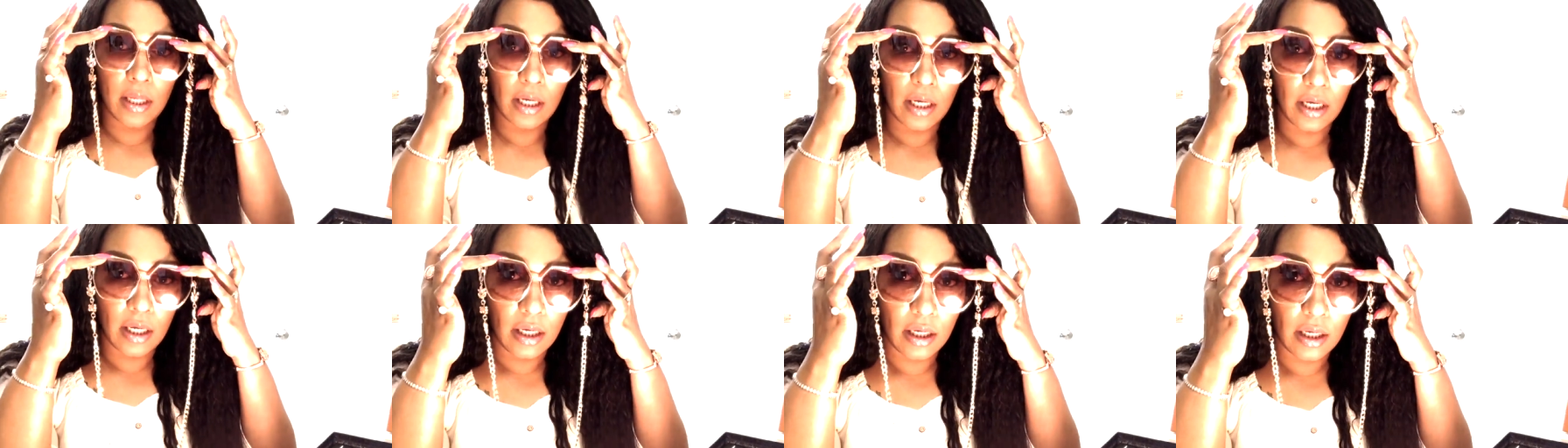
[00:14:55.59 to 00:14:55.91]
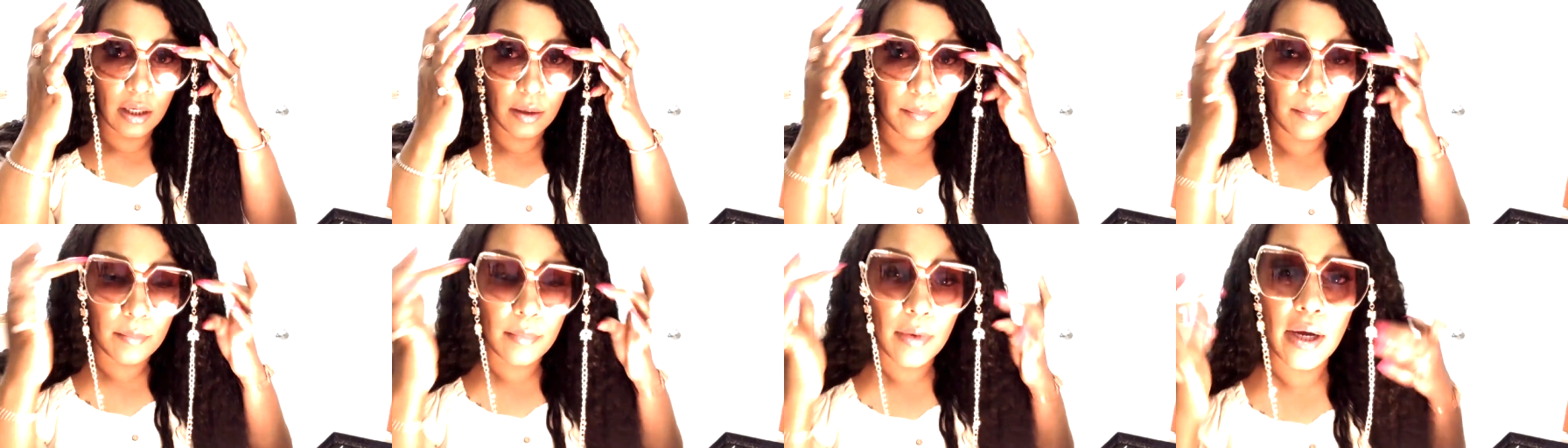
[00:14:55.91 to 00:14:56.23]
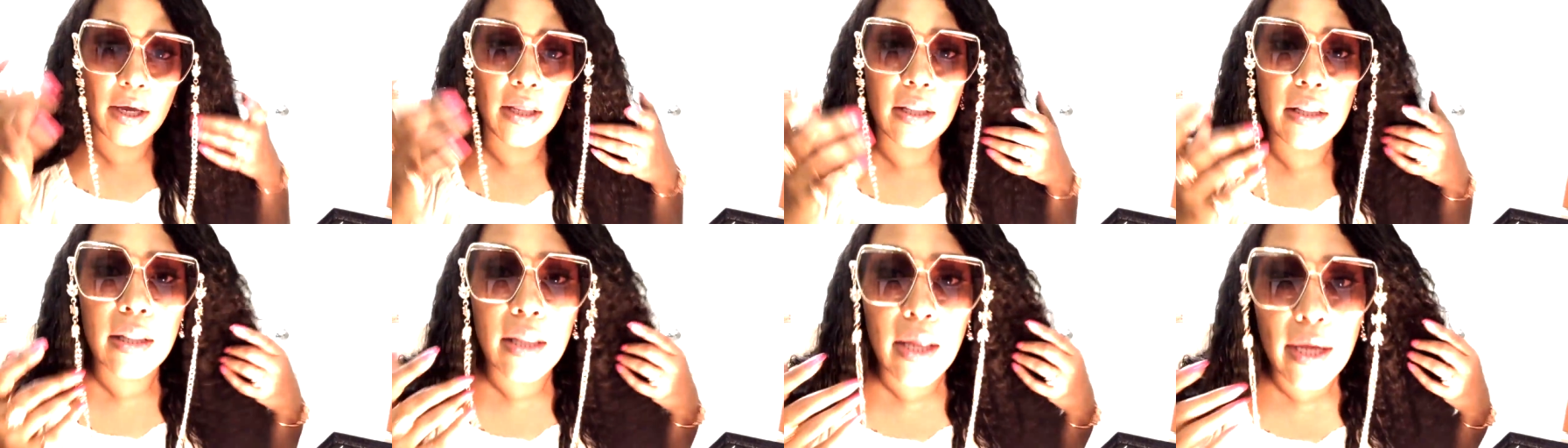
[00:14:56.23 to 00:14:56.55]
Um,
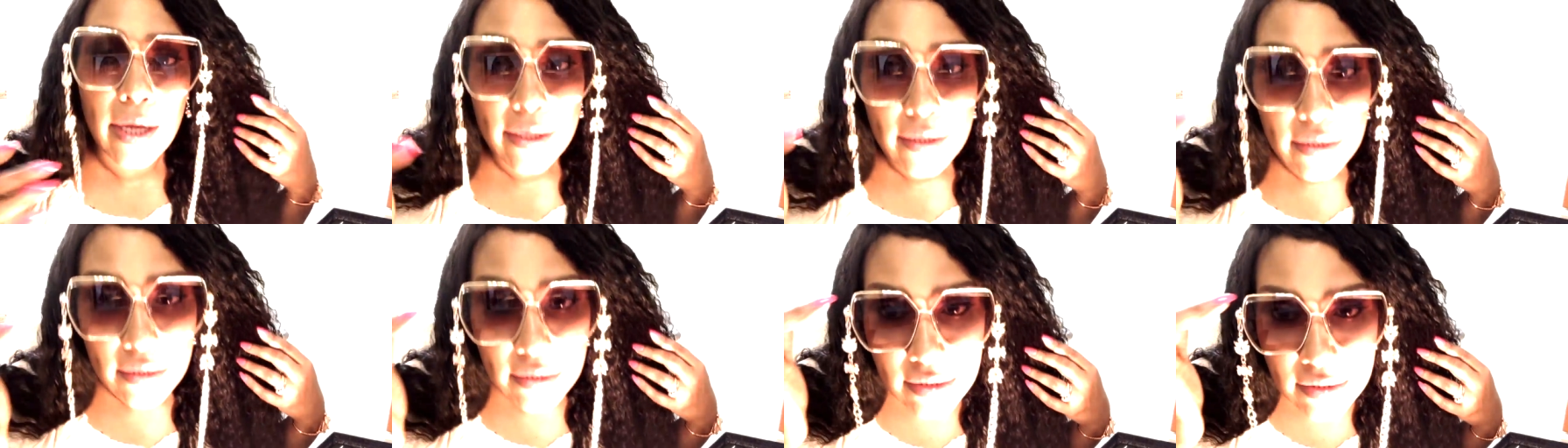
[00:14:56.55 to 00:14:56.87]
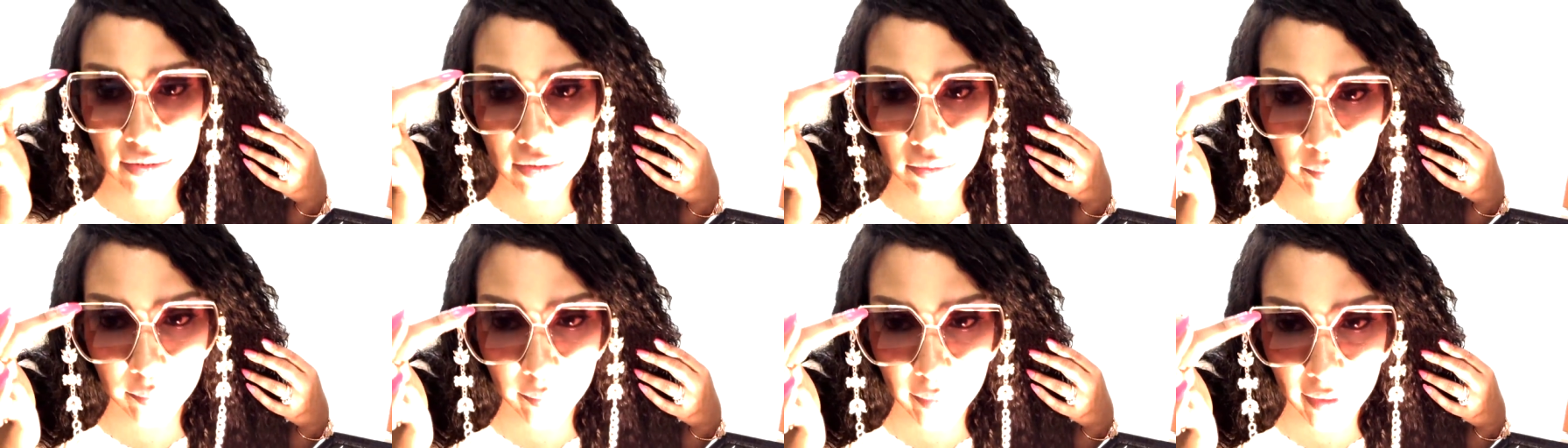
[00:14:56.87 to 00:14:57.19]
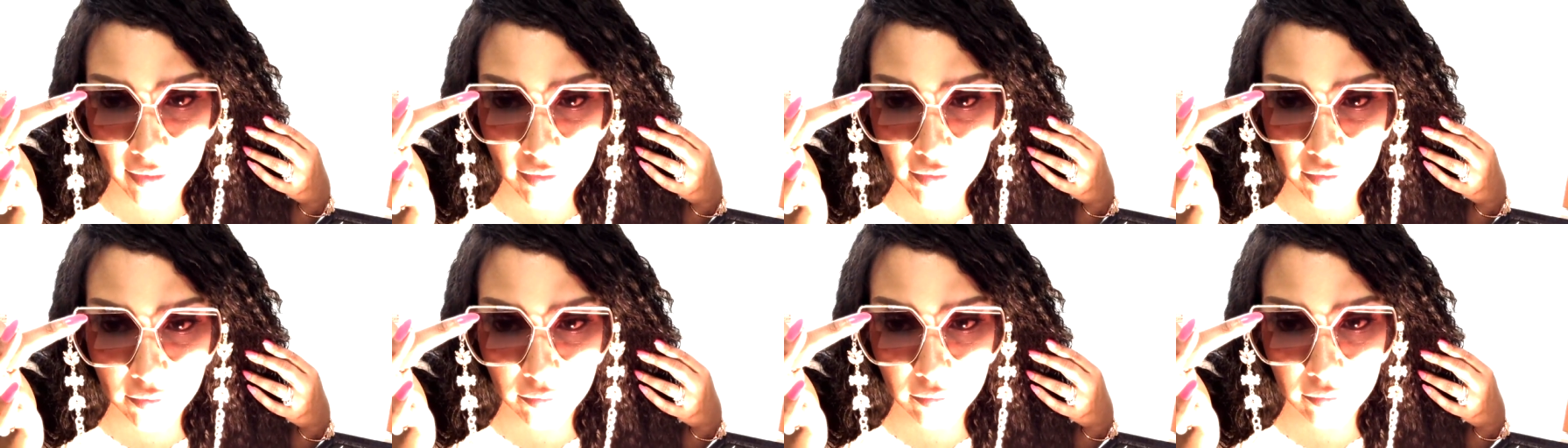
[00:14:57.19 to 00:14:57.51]
I like these are
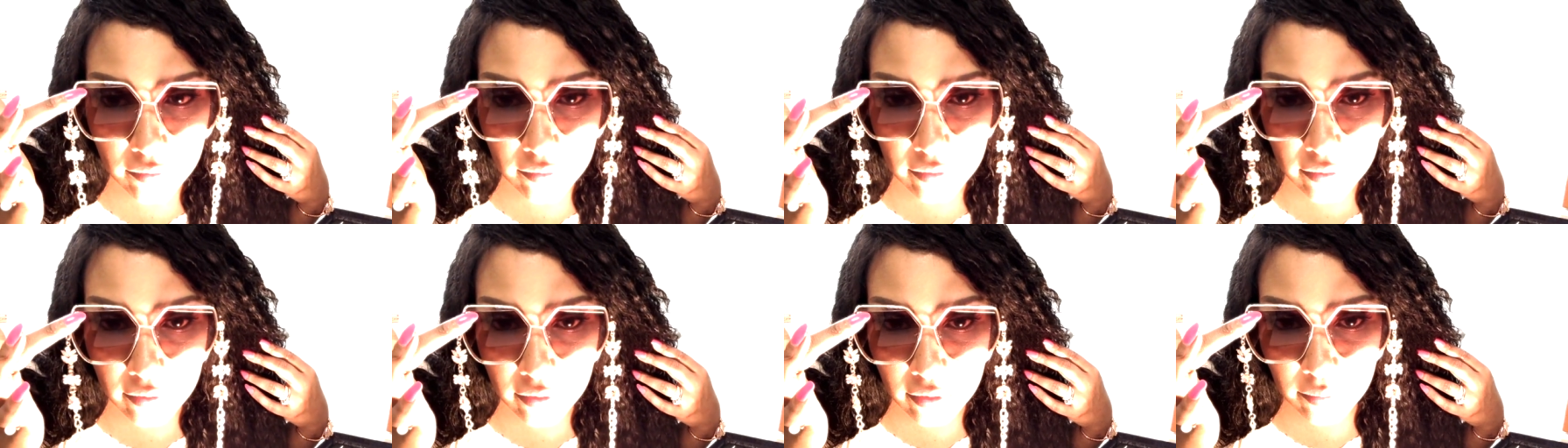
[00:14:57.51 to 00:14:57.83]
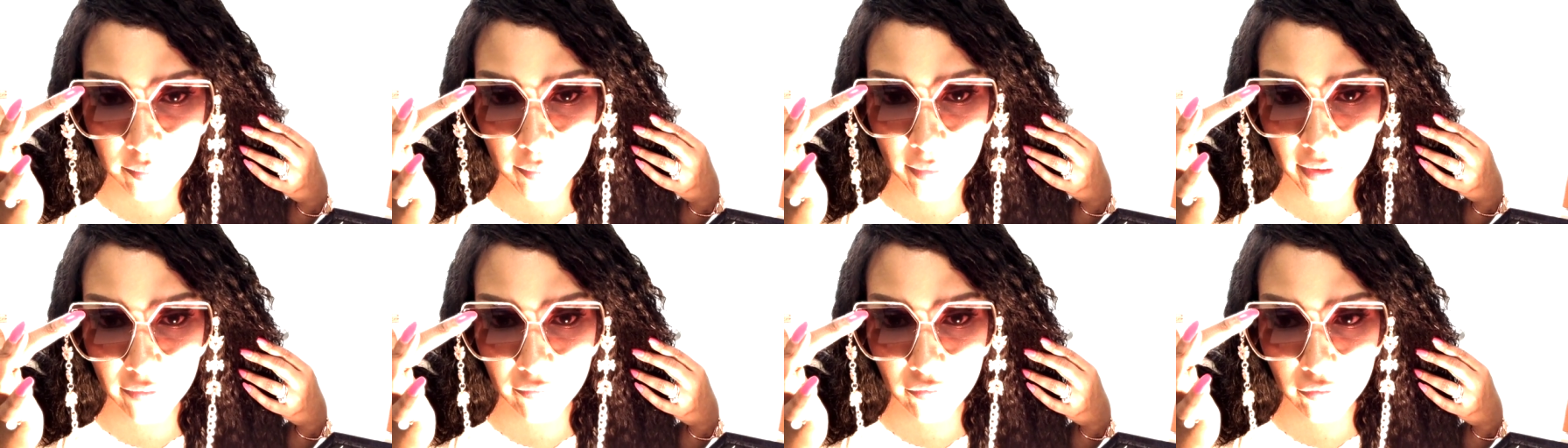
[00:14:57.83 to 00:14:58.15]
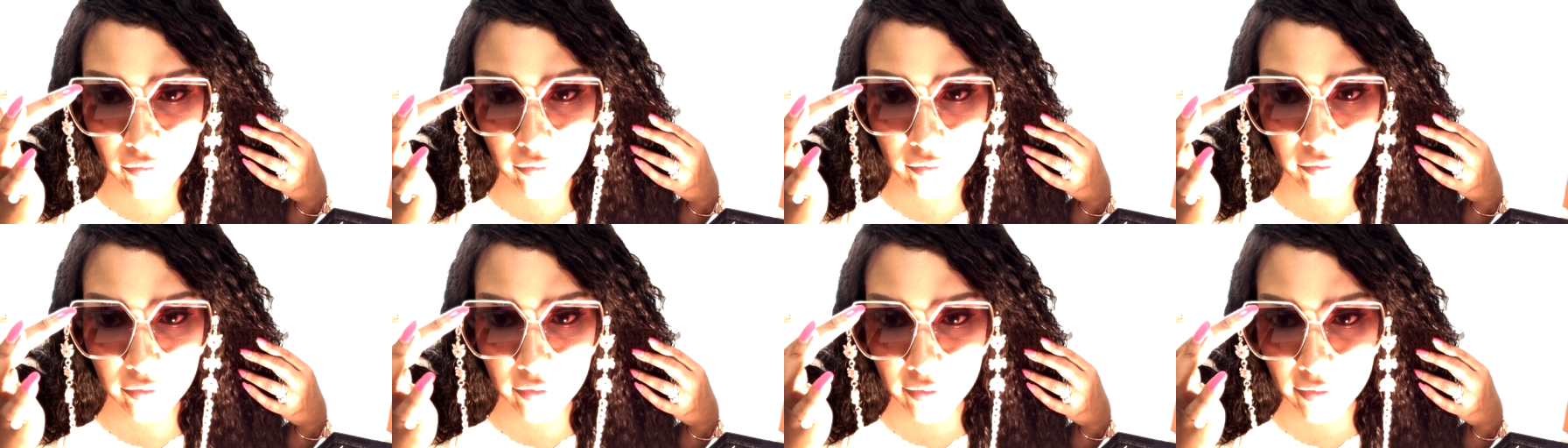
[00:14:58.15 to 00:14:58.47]
bezeled or
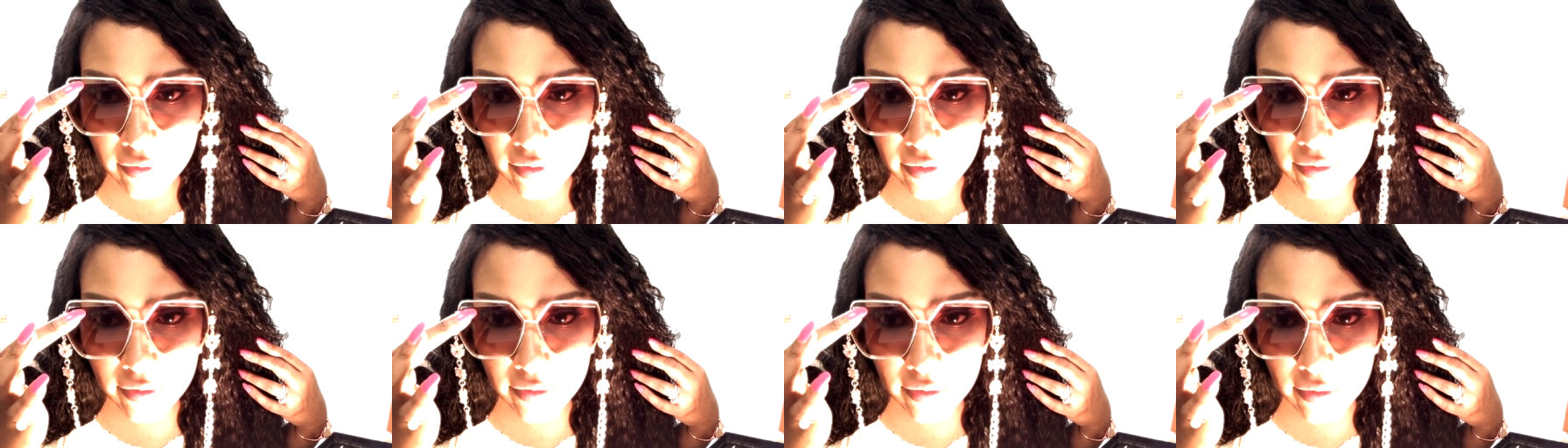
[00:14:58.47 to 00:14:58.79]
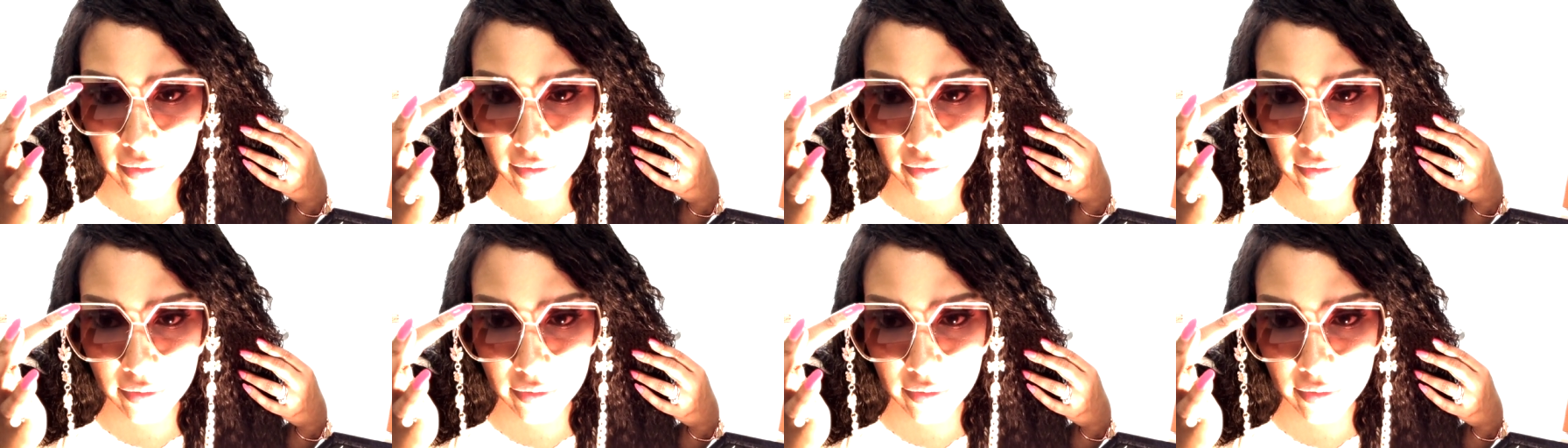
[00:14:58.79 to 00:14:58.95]
beveled or things